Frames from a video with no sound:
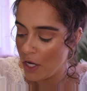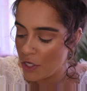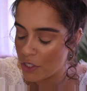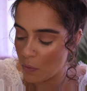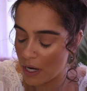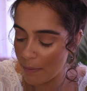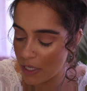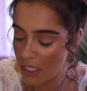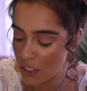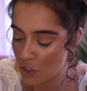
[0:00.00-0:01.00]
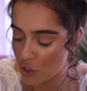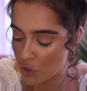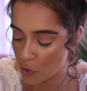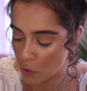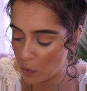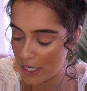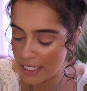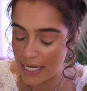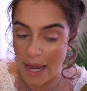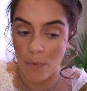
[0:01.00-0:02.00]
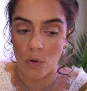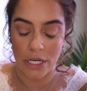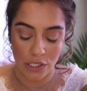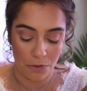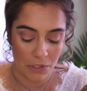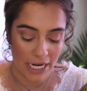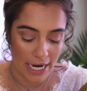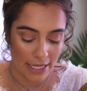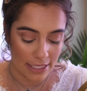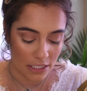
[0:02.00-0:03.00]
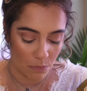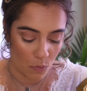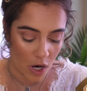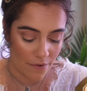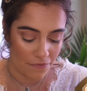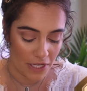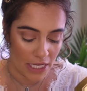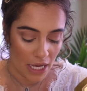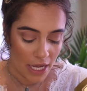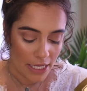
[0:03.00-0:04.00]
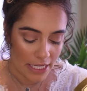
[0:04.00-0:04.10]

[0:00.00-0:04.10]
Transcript: So what I'm going to do is I'm going to take this Morphe